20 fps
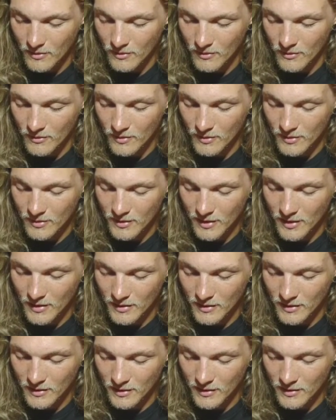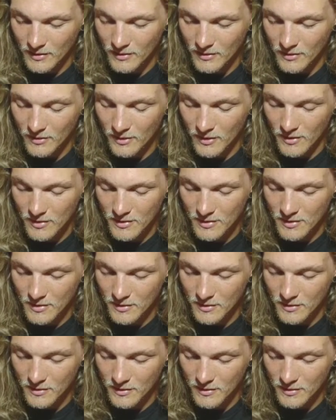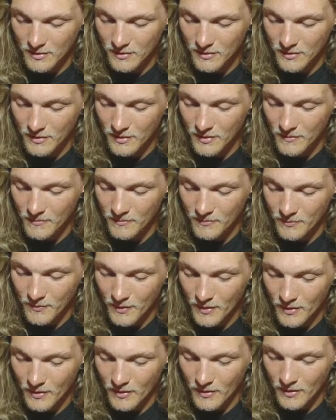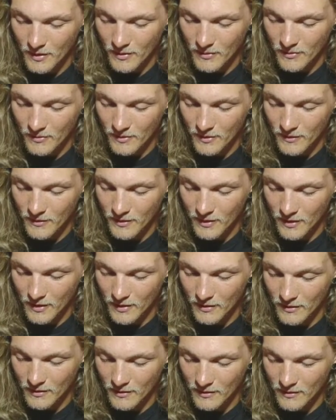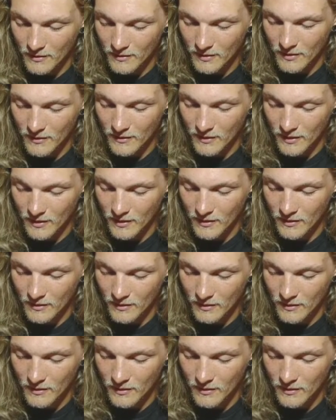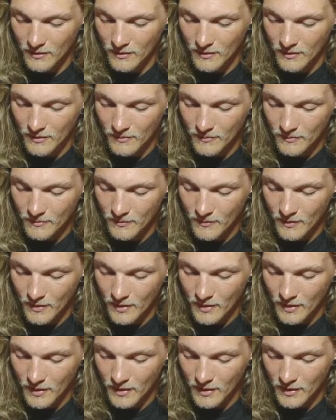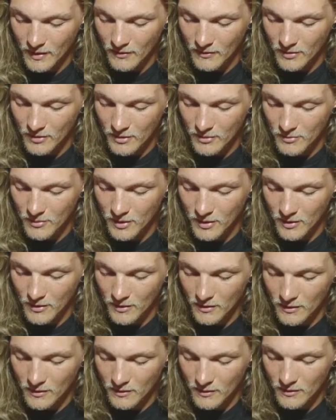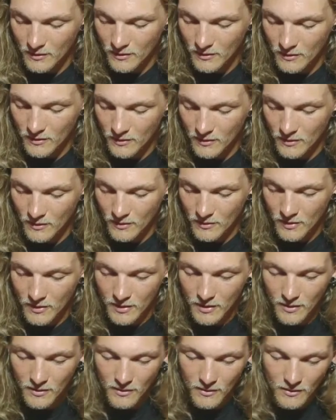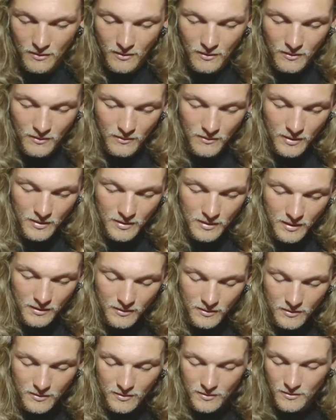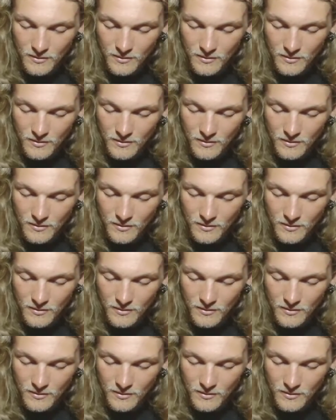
Well, one sec, Lilith. You crazy. Okay, one second. One second. I can't give you too many of these. Look, right there. Right there.